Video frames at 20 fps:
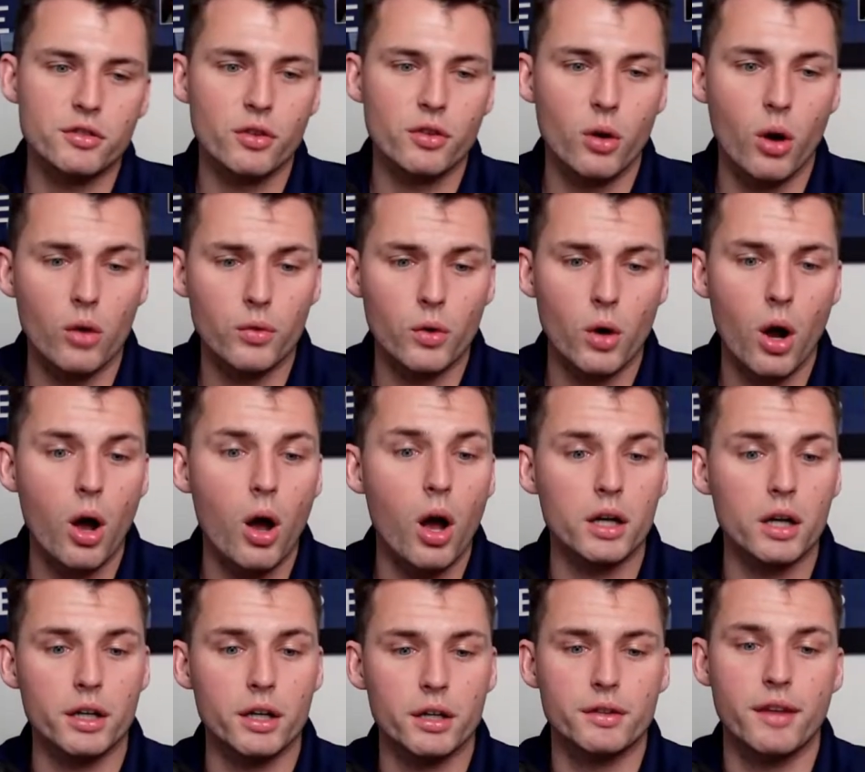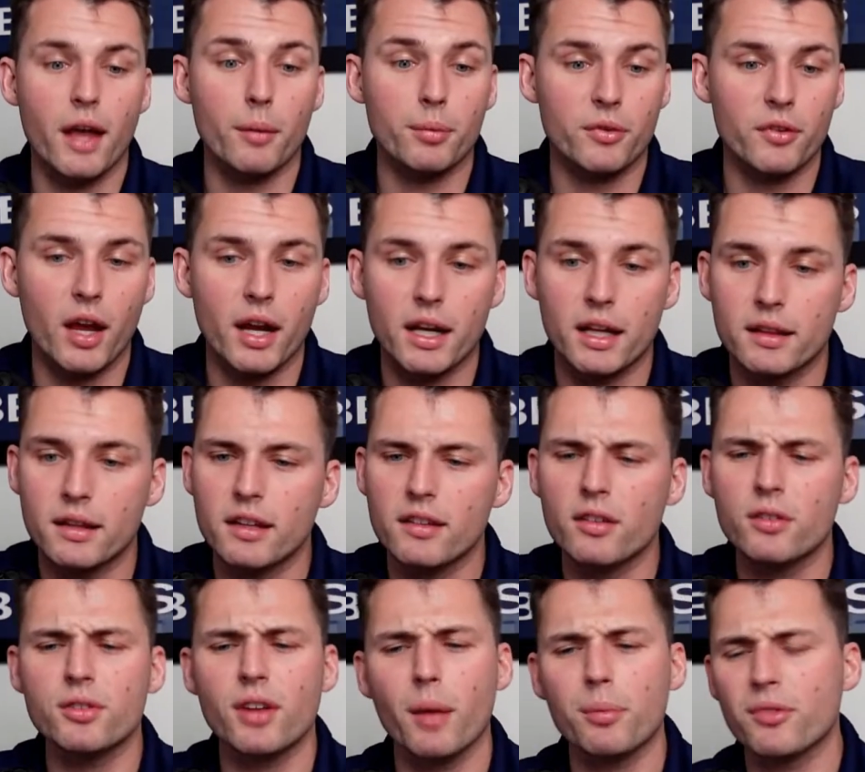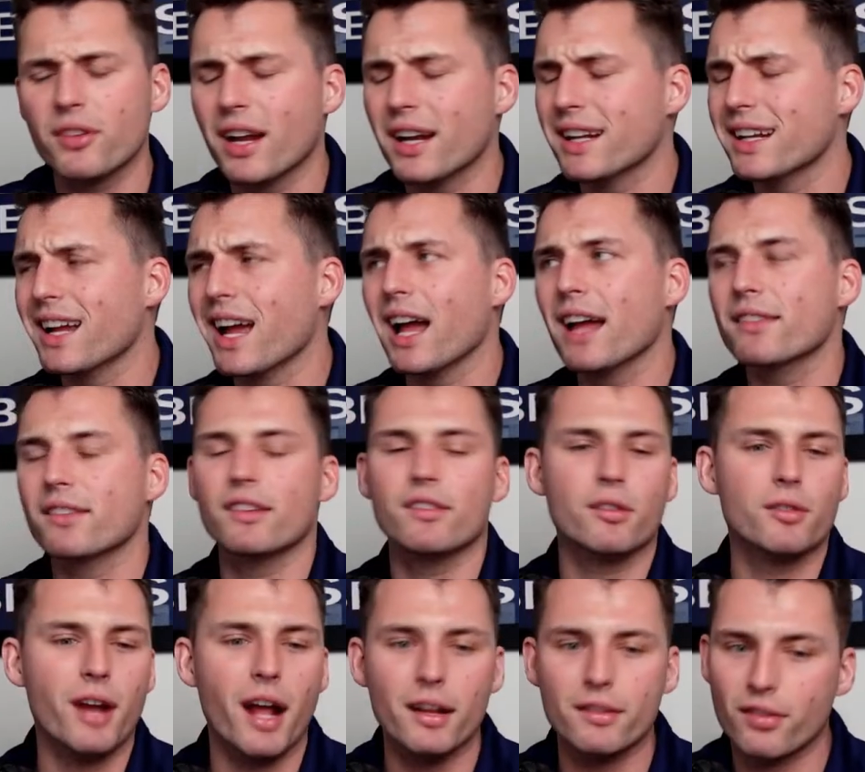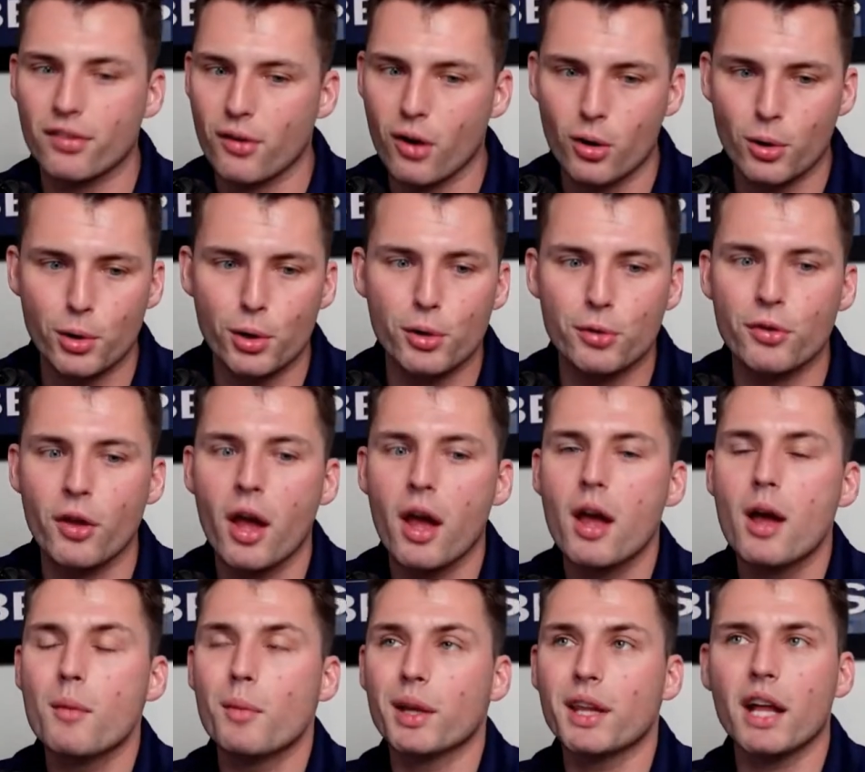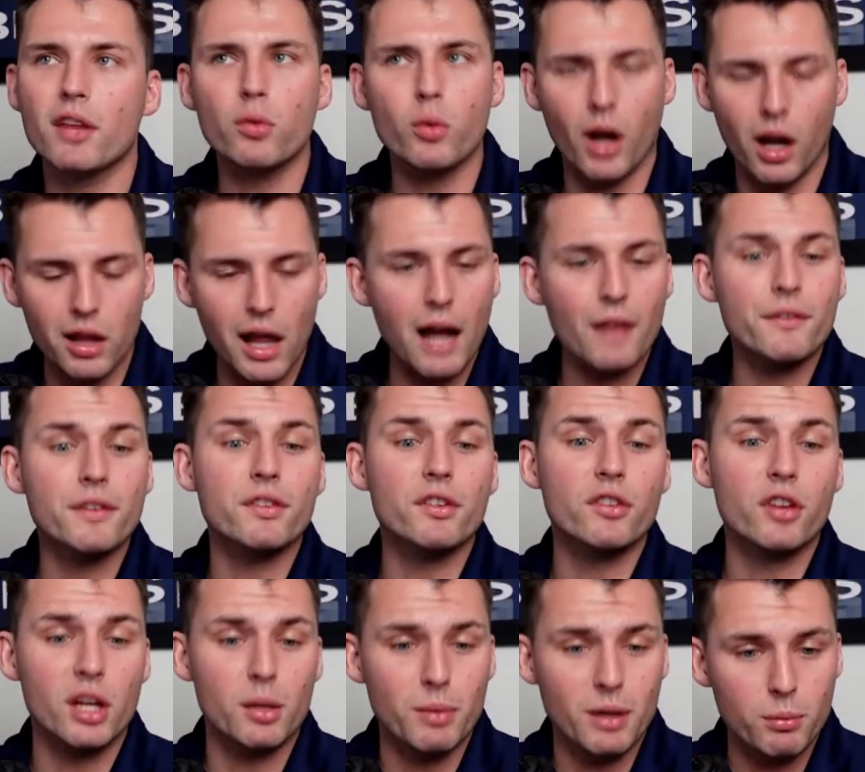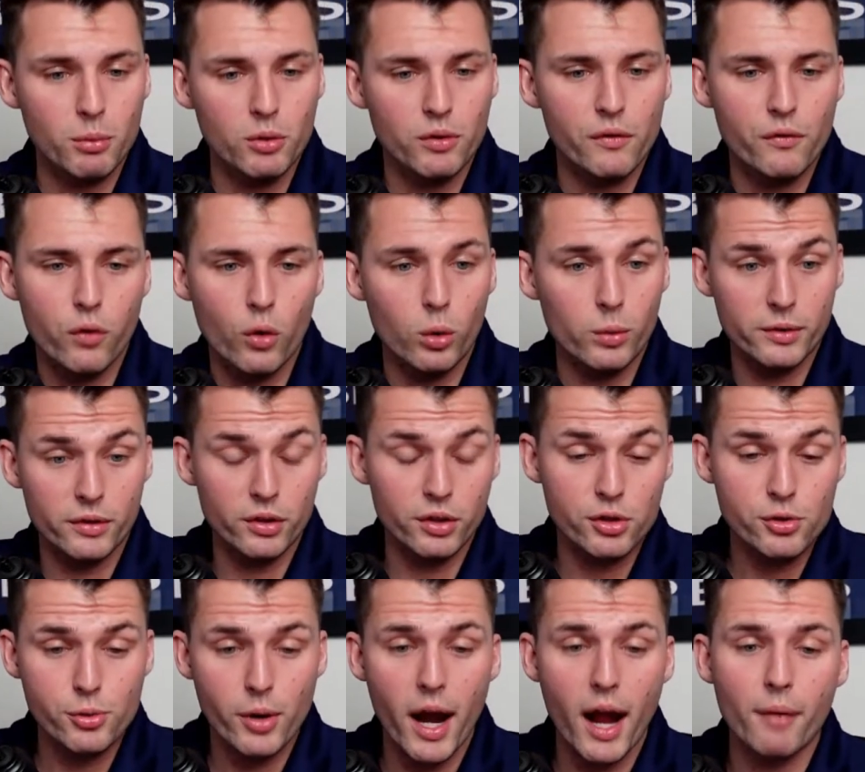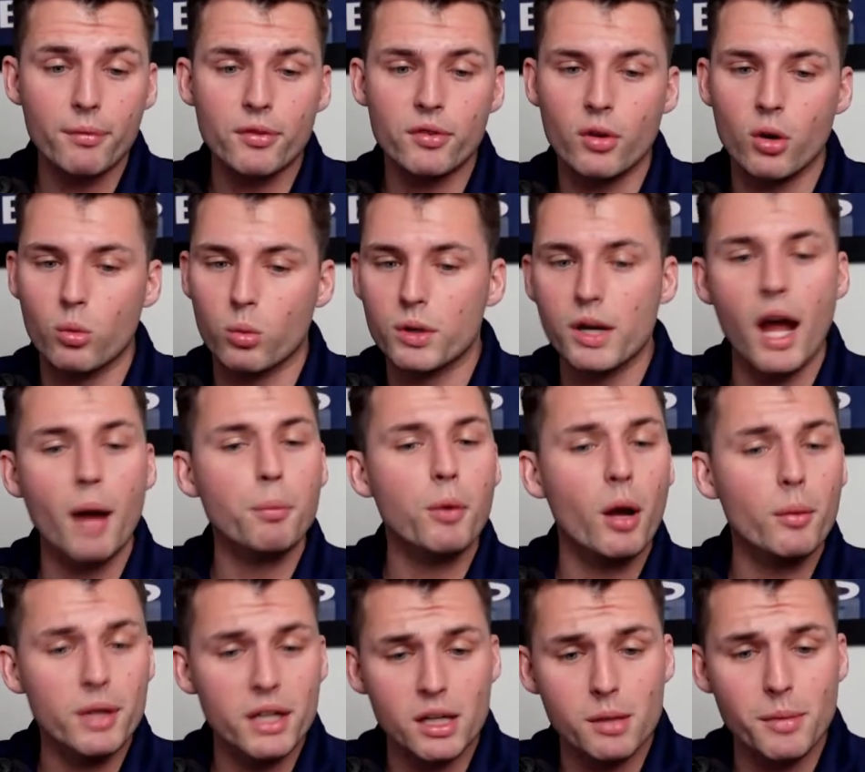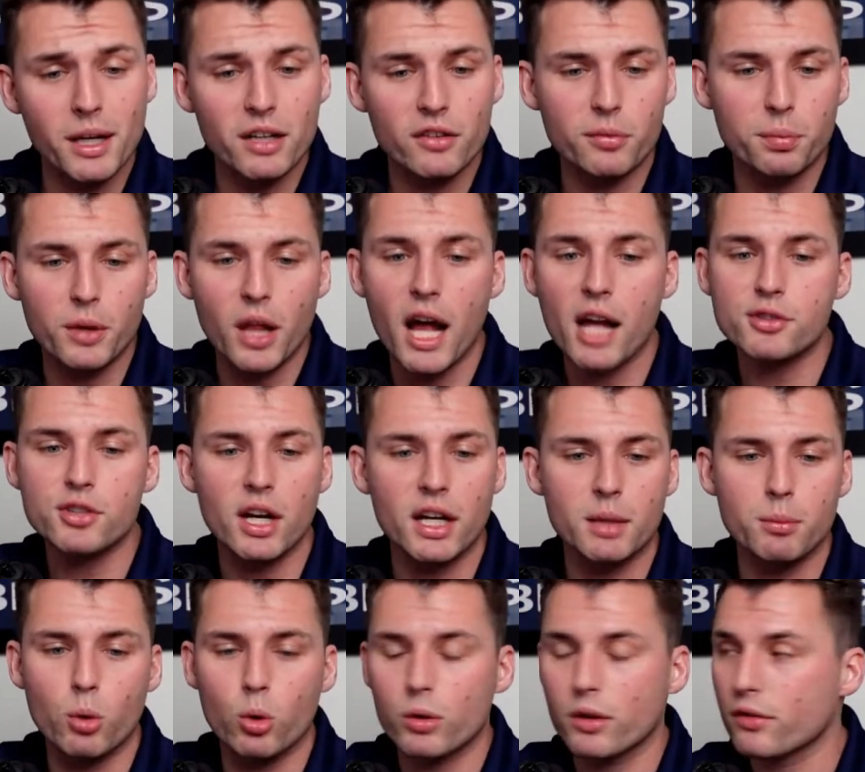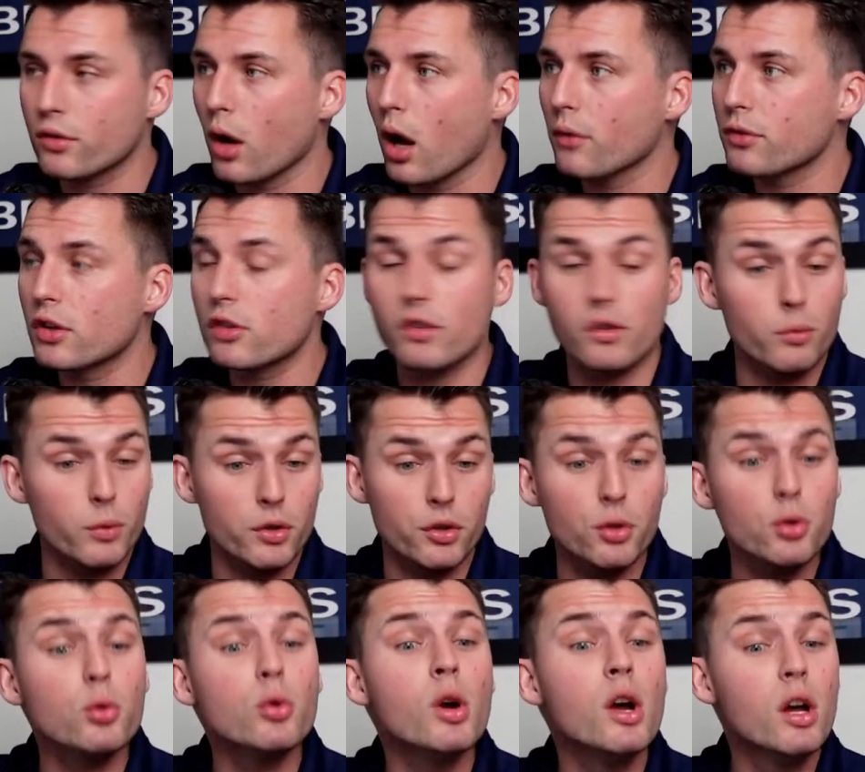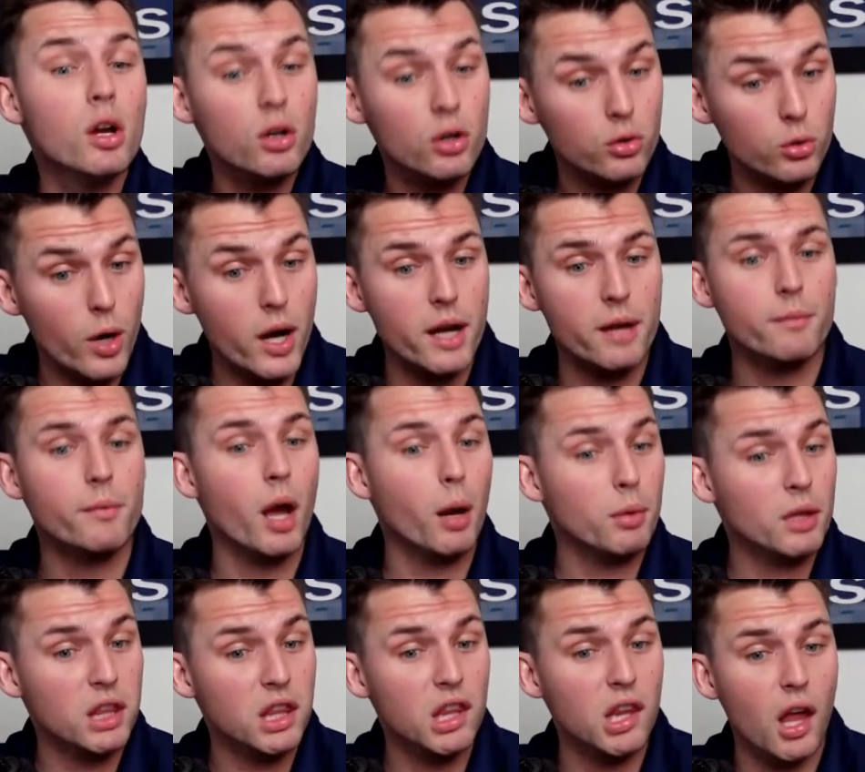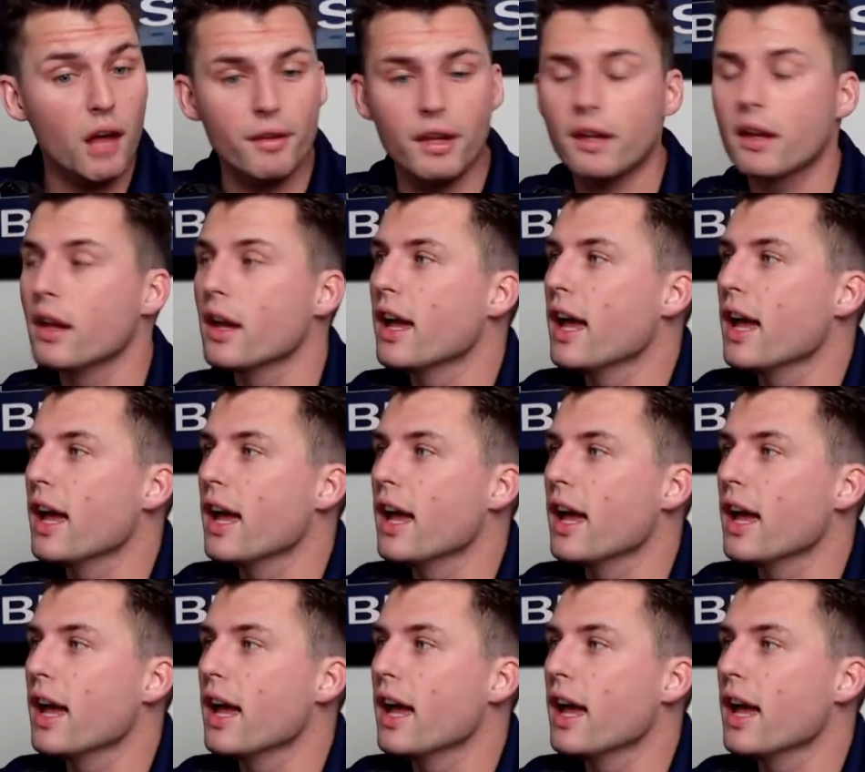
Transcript: So overall, a good depth signing. These are depth signing guys. These are not starters, but that's where a lot of this is going to be moving forward till the draft. So we're not probably going to make a splash anymore this offseason. If we do, Great. I would love it.